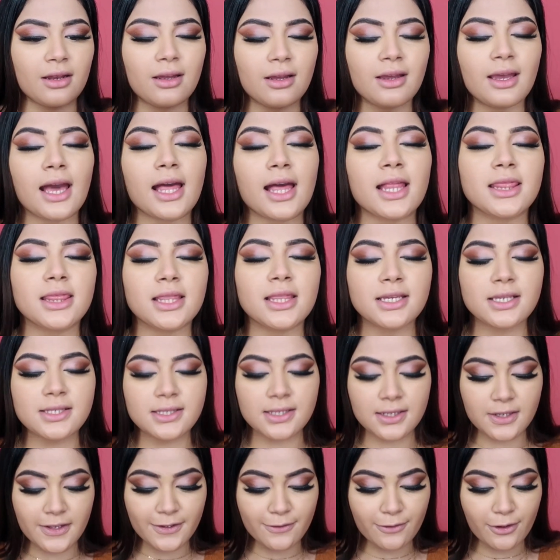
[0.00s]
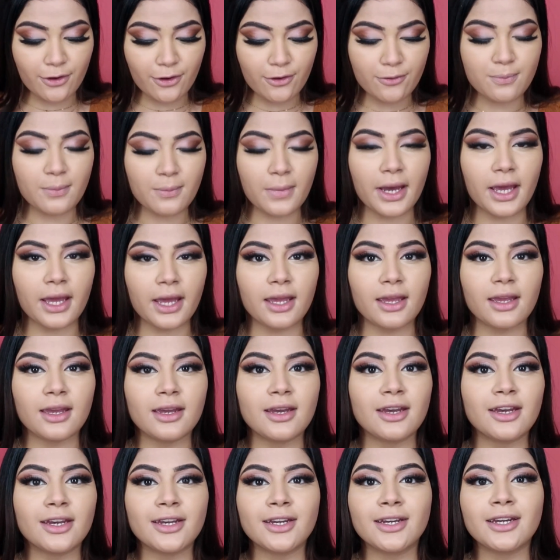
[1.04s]
and this is one of my
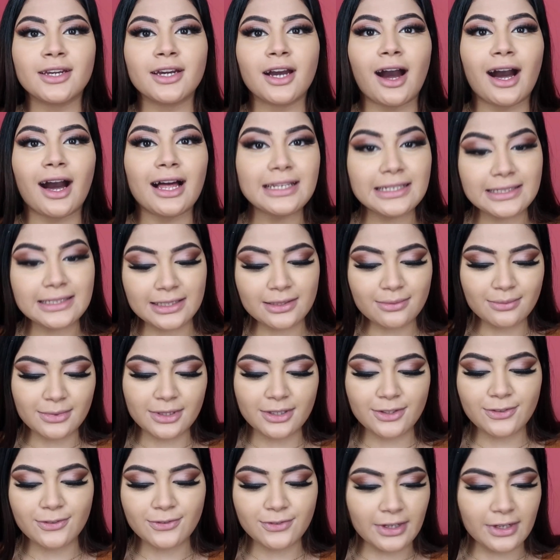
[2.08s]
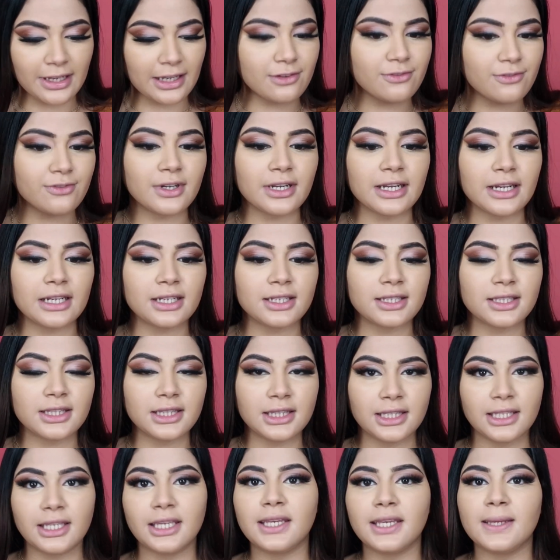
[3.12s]
ultimate favorite,
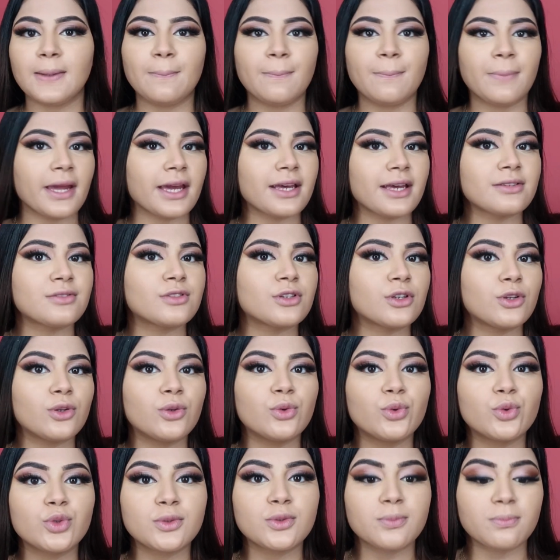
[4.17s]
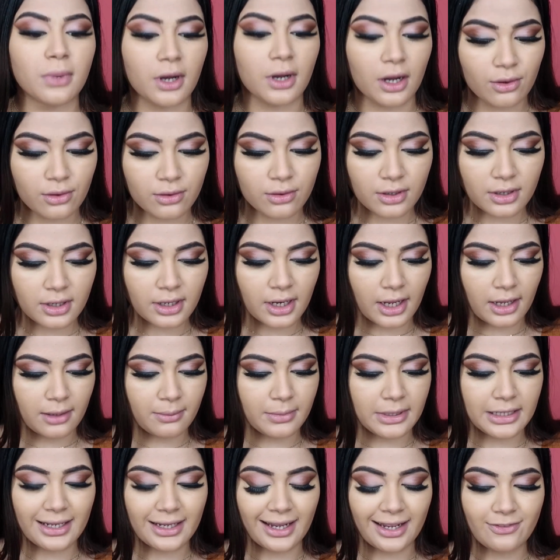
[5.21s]
the best loose powder. I
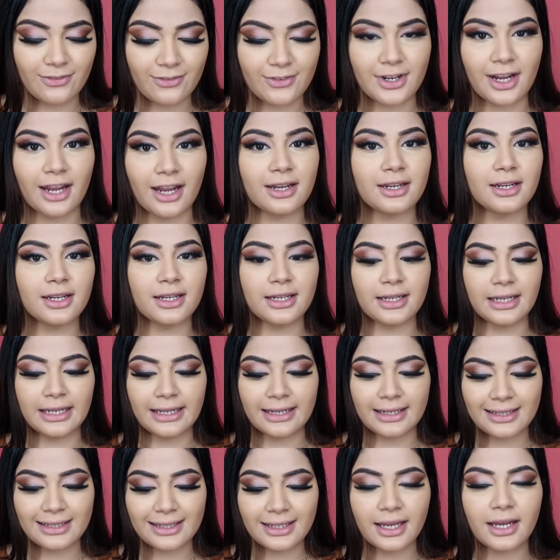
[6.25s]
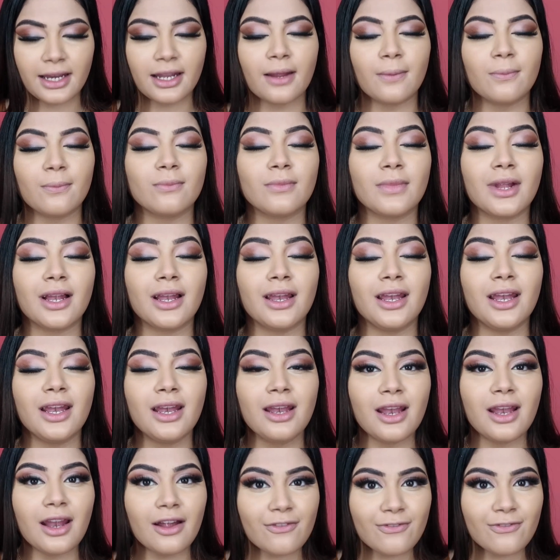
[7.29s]
mean, I have tried it lately and I'm
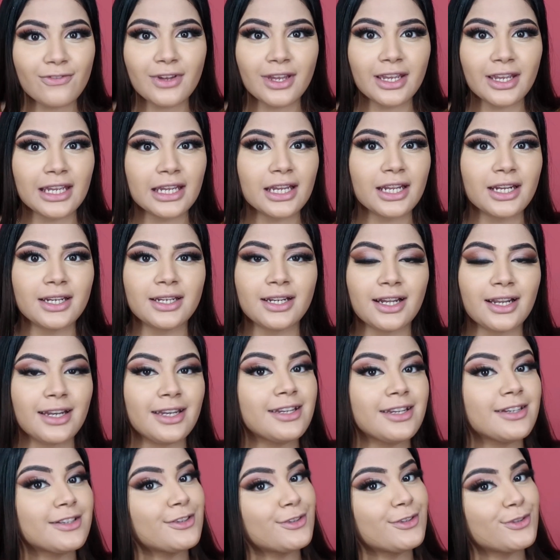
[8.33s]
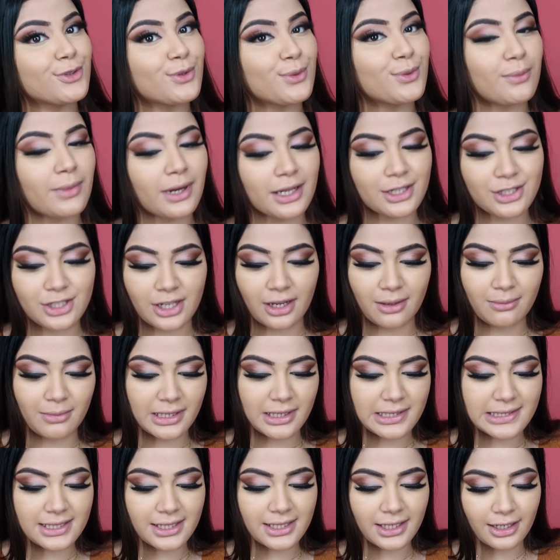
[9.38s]
loving it a little too much, I
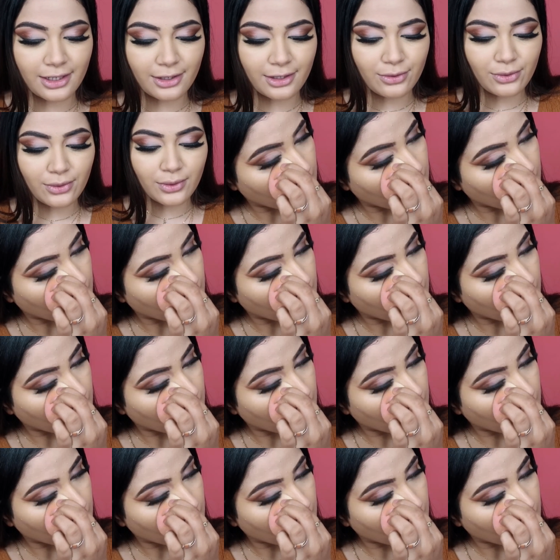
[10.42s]
must tell you.